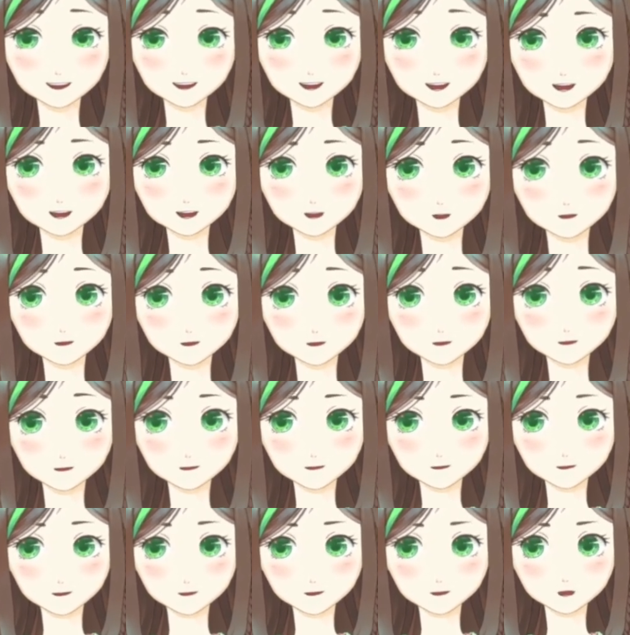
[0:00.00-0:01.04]
Since
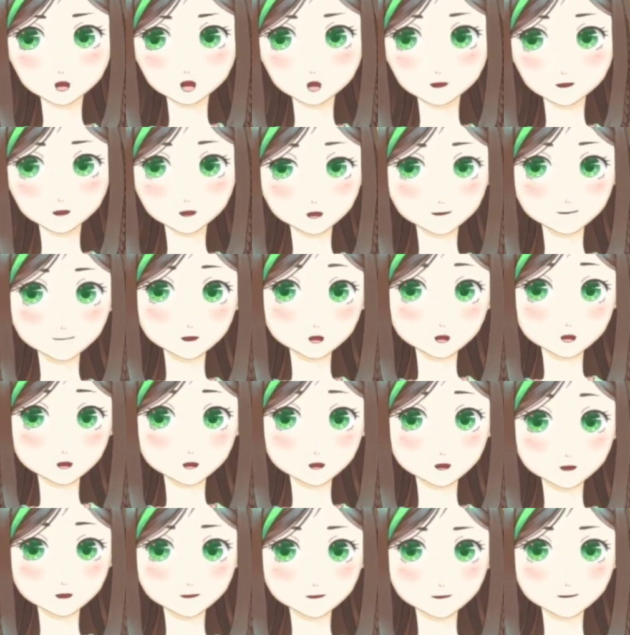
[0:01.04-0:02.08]
the observation deck
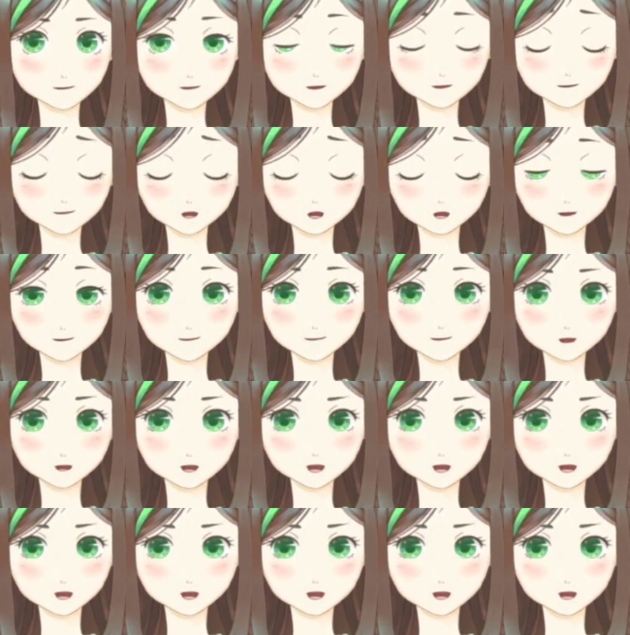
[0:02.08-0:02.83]
will be located there,